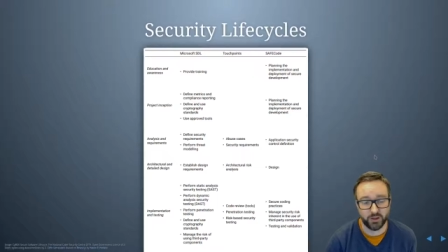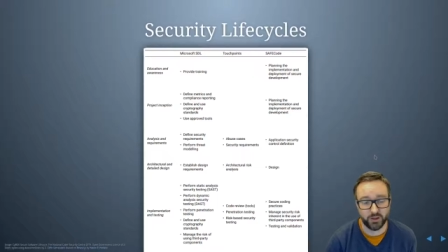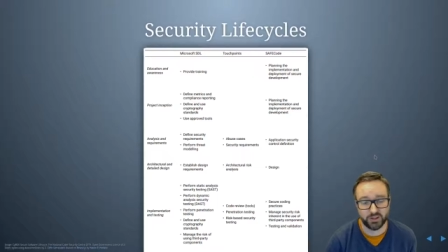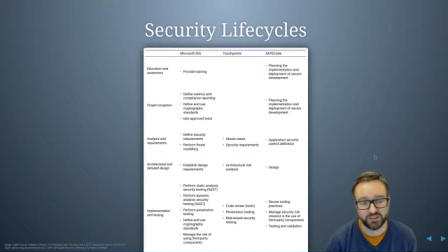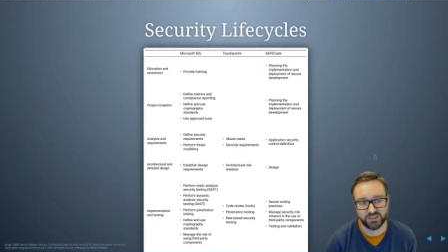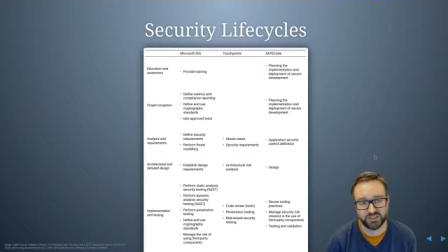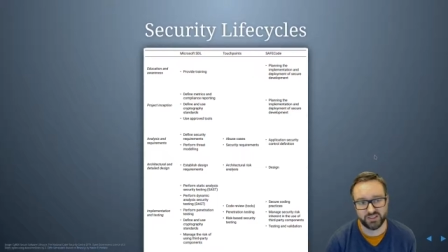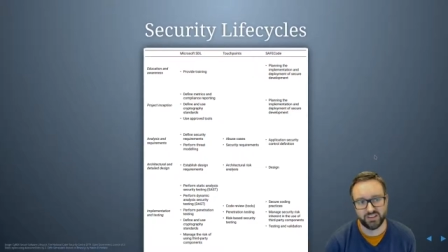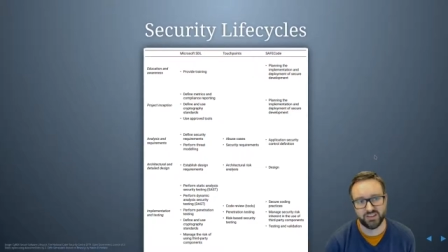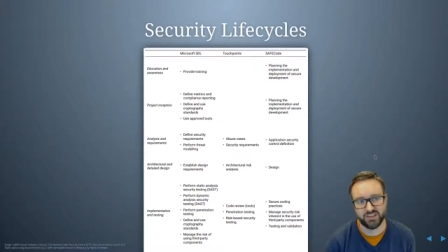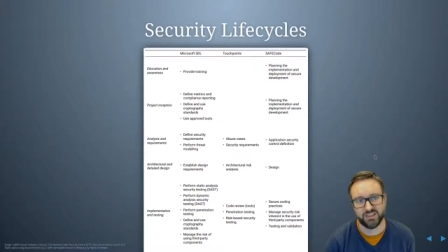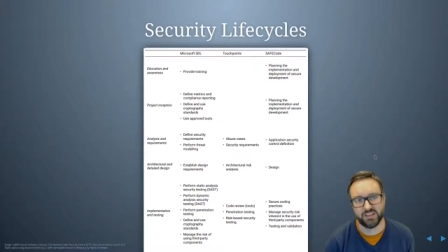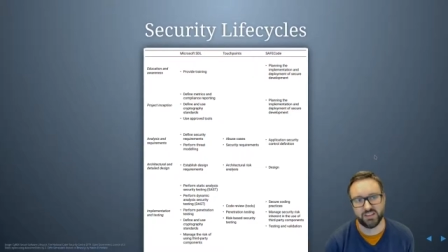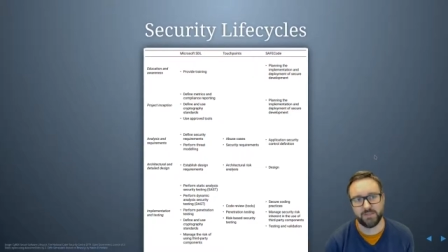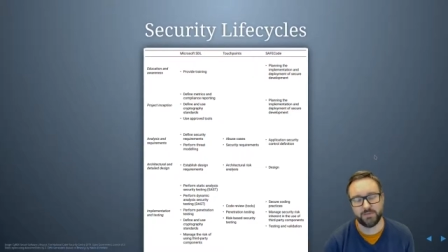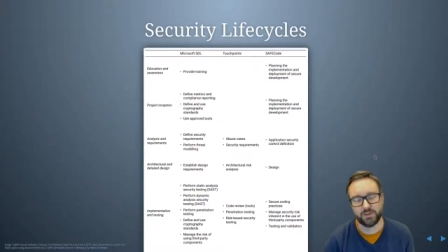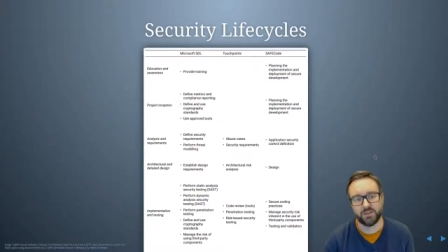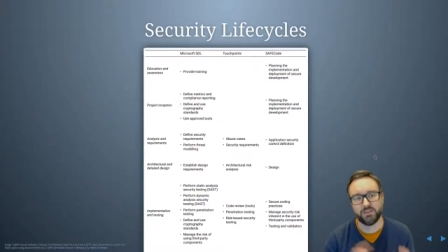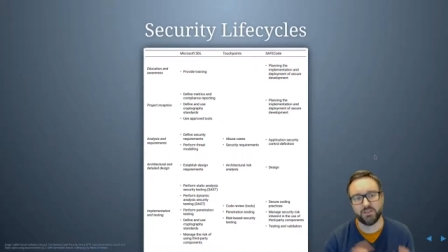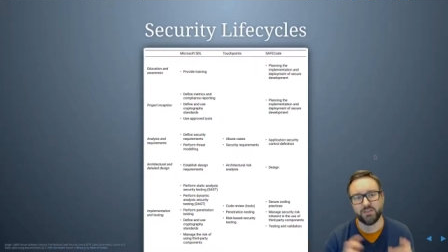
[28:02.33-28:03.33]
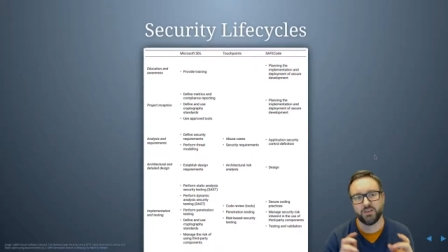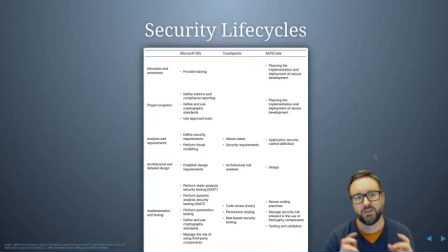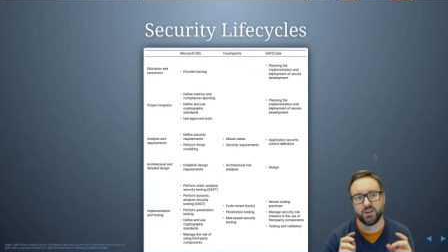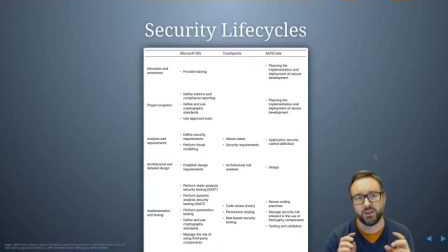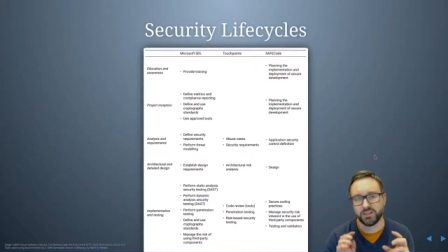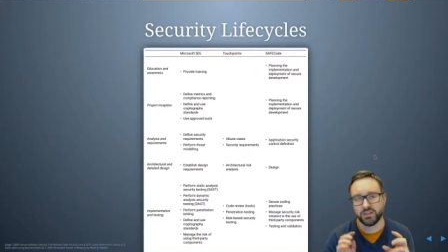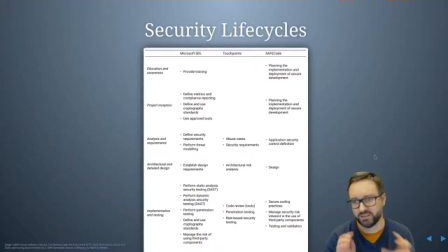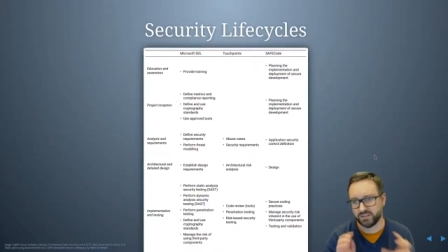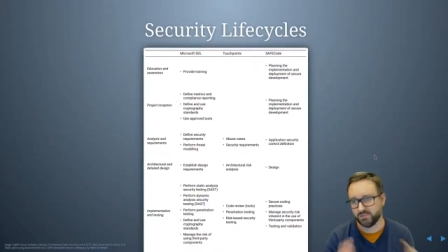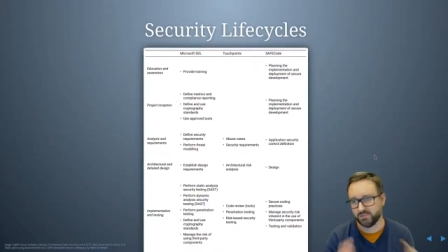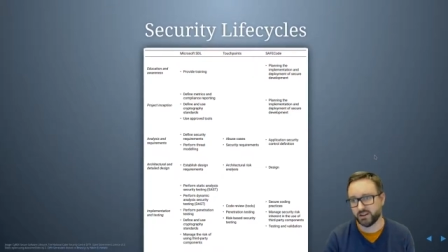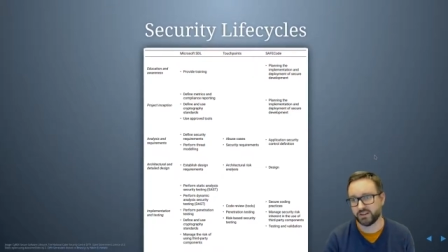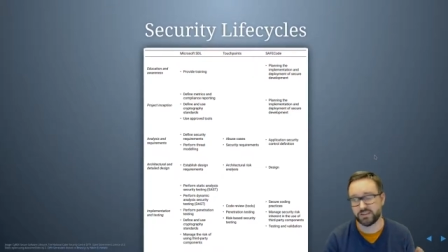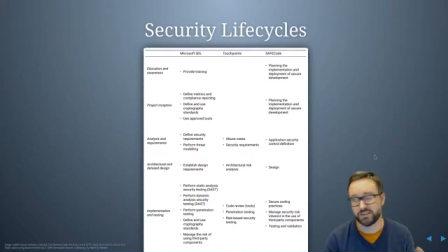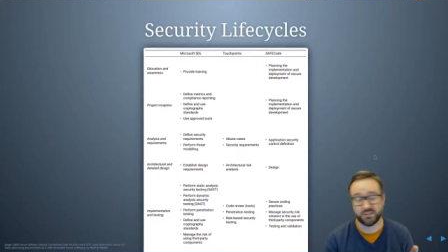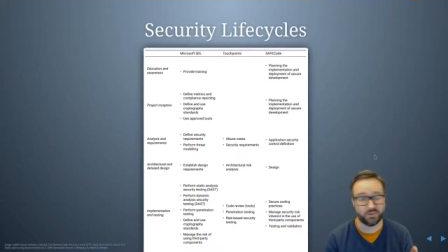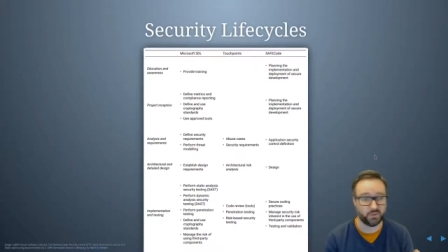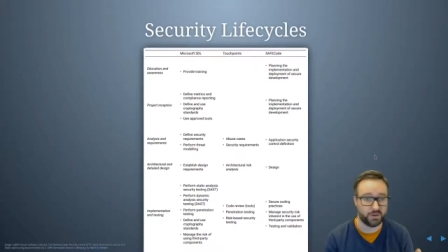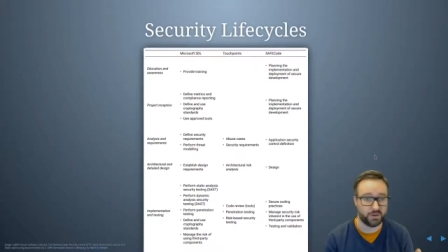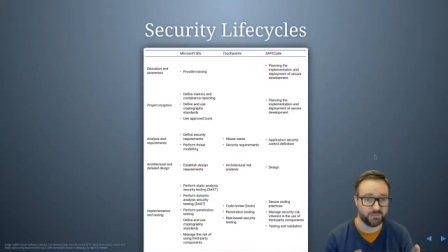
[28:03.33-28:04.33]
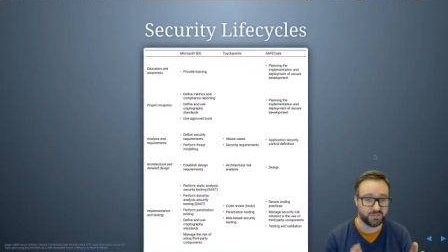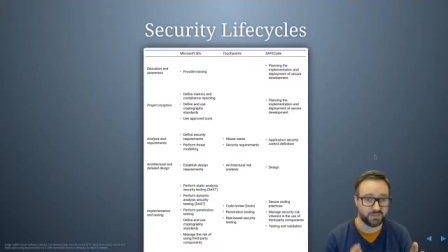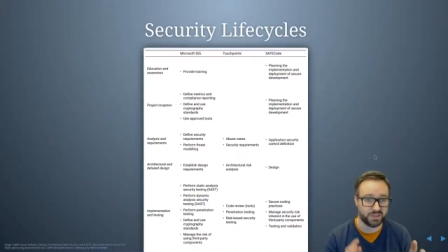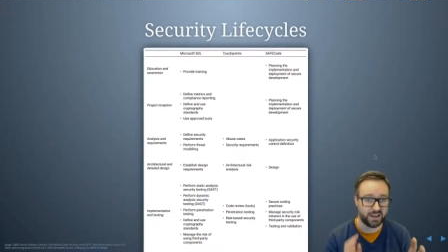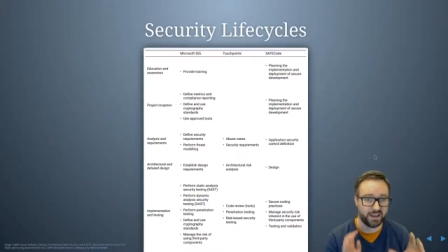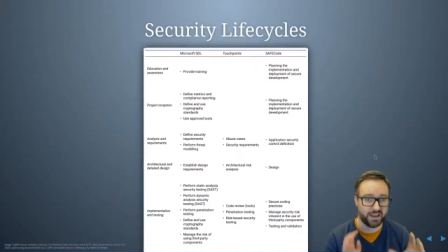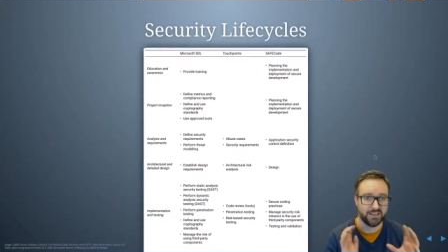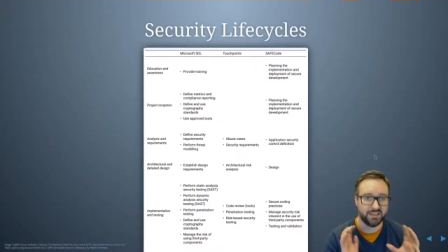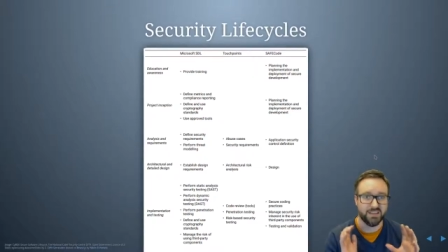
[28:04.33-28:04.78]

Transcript: So if you go to Microsoft's website,